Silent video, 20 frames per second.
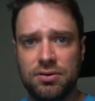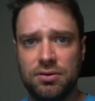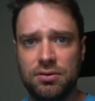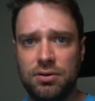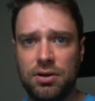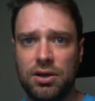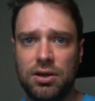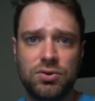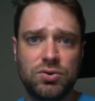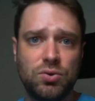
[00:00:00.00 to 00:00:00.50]

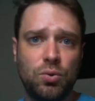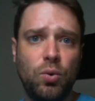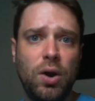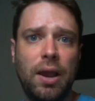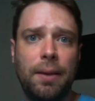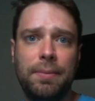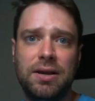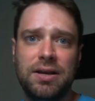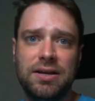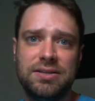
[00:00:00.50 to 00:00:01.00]
It goes away
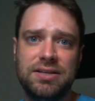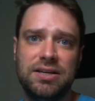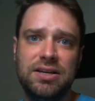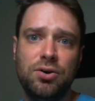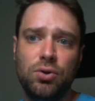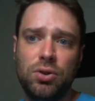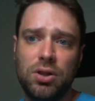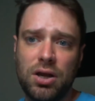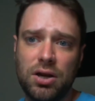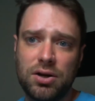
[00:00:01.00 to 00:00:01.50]
because it no
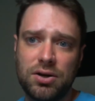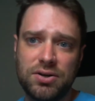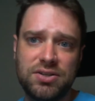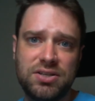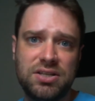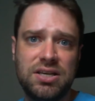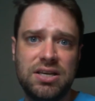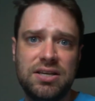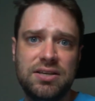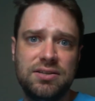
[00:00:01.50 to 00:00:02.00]
longer
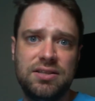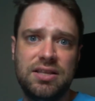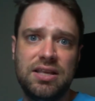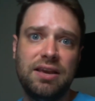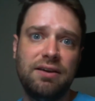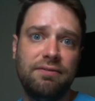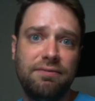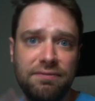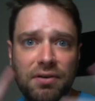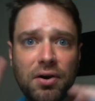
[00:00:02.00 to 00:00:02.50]
sees the
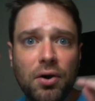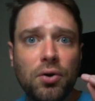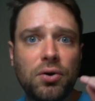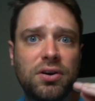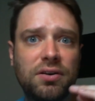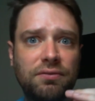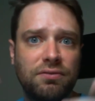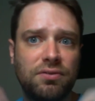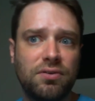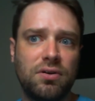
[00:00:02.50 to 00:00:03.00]

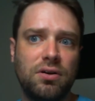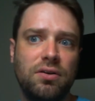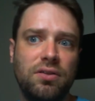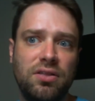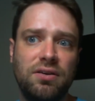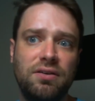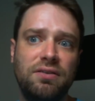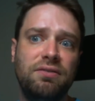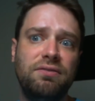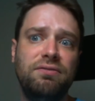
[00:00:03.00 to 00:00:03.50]

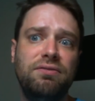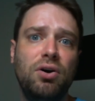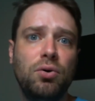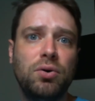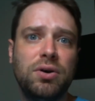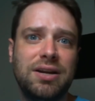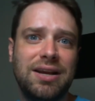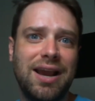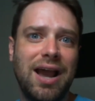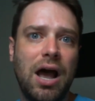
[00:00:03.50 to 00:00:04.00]

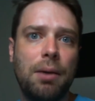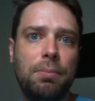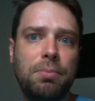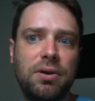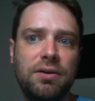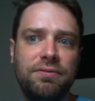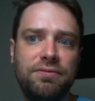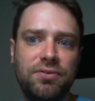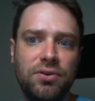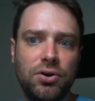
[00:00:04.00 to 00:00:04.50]
evoked copy
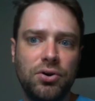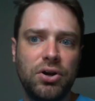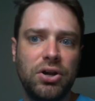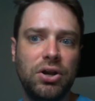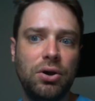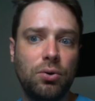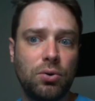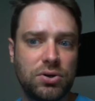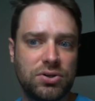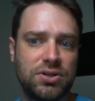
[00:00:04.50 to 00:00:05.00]
of Fury
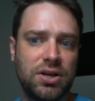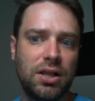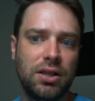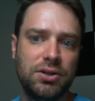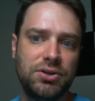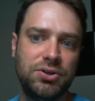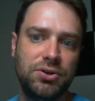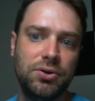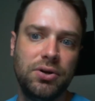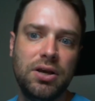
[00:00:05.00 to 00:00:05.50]
or
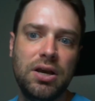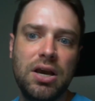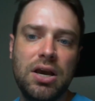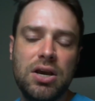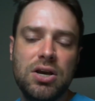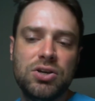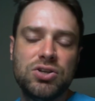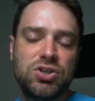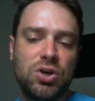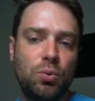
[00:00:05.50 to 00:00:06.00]
Solitude.
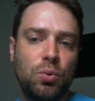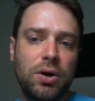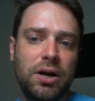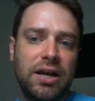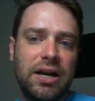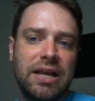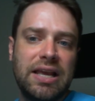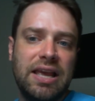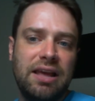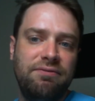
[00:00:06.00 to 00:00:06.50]
So we're going
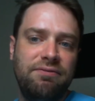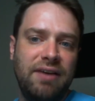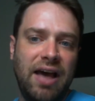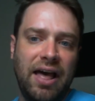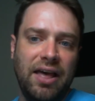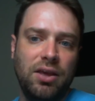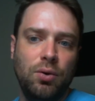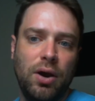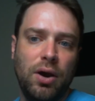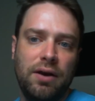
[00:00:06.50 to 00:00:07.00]
to get
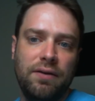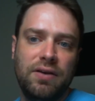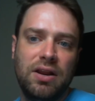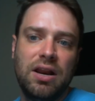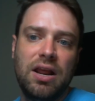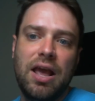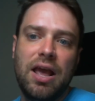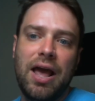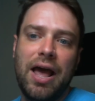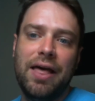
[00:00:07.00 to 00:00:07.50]
value out of it.
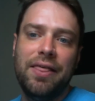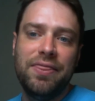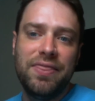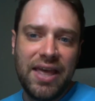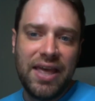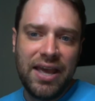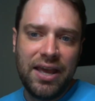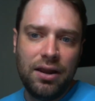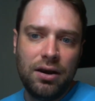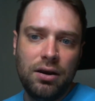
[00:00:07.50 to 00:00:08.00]
And
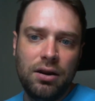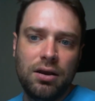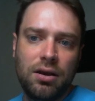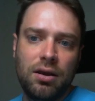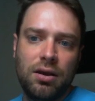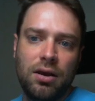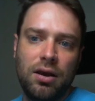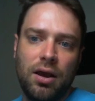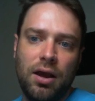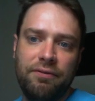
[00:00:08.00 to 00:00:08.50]
then
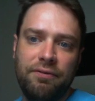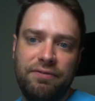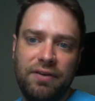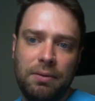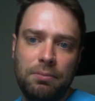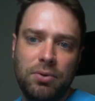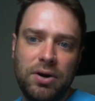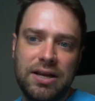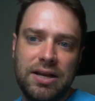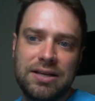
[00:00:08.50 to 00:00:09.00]

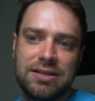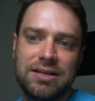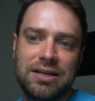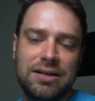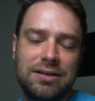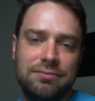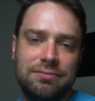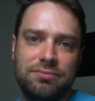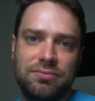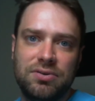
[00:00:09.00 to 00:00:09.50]
Ephemerate is going
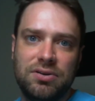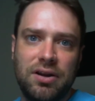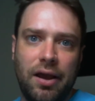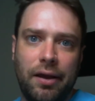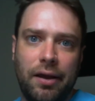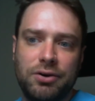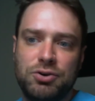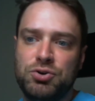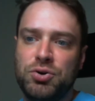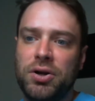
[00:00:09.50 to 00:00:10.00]
to
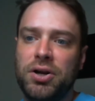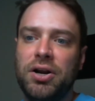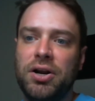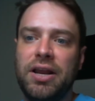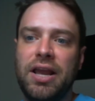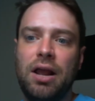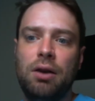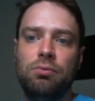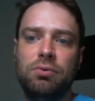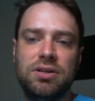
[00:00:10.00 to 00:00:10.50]
trigger
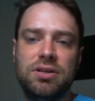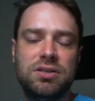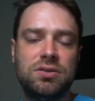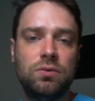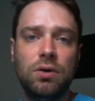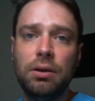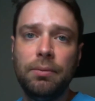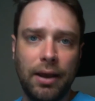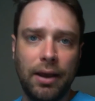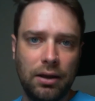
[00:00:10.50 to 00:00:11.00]
again with its
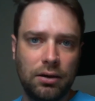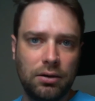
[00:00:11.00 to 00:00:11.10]
rebound.